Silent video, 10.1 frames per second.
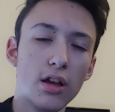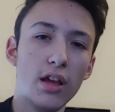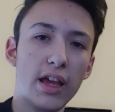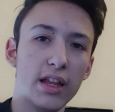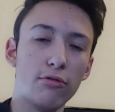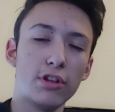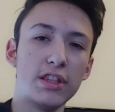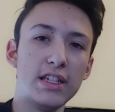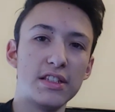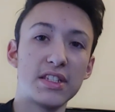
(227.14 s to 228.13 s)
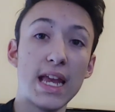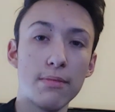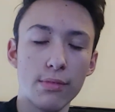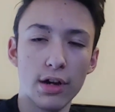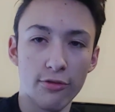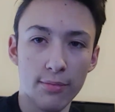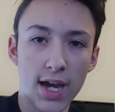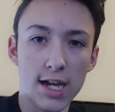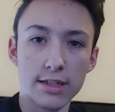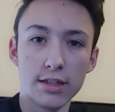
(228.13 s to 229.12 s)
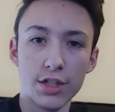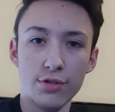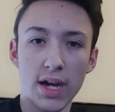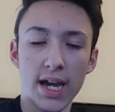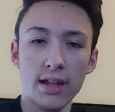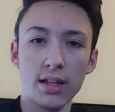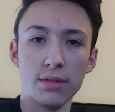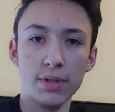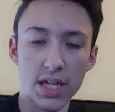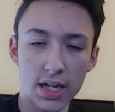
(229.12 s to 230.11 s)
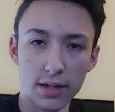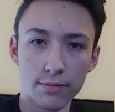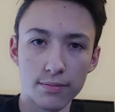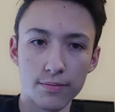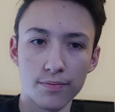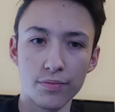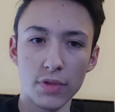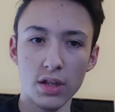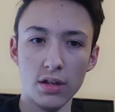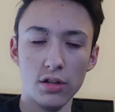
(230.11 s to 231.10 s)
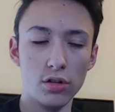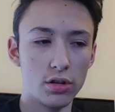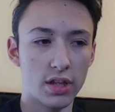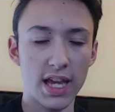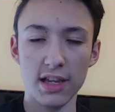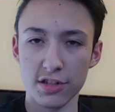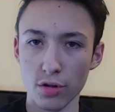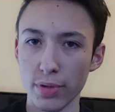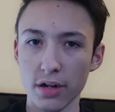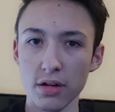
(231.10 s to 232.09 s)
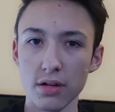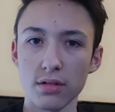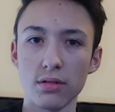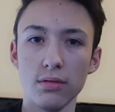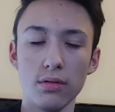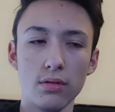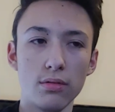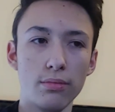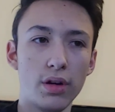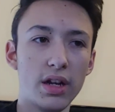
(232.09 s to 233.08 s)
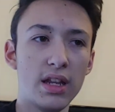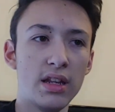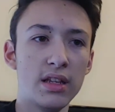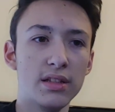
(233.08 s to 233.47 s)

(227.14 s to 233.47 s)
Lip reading: with the same amount of mass that you had at the beginning. The cake is no bigger, but it